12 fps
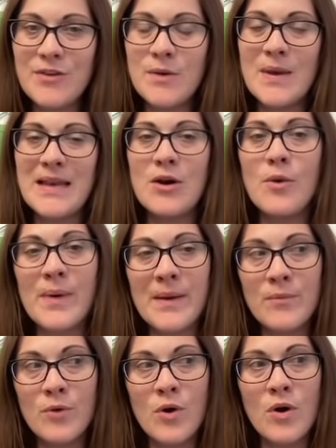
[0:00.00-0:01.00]
you a little bit
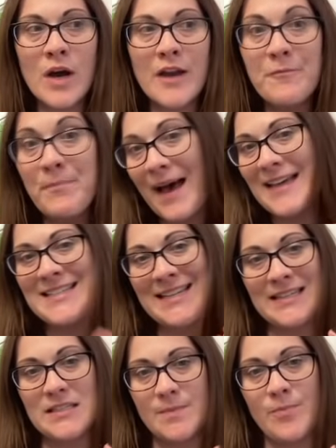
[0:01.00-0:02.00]
more kind of
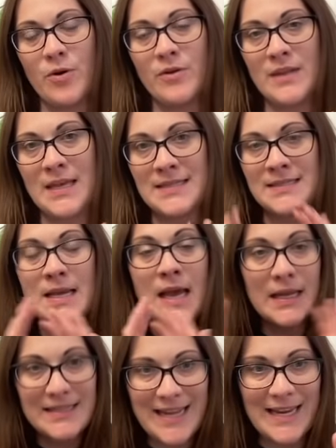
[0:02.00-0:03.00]
padding to put on this
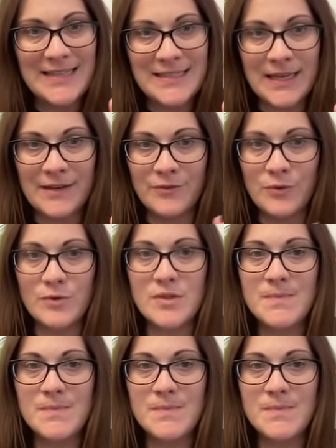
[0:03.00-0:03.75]
data, of course,